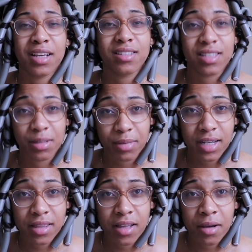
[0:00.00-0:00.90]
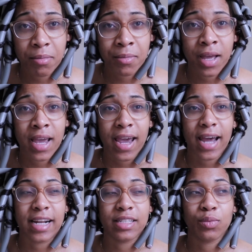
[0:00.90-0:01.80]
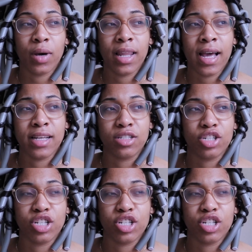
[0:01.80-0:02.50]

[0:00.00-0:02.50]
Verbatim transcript: sleeping in them and as well as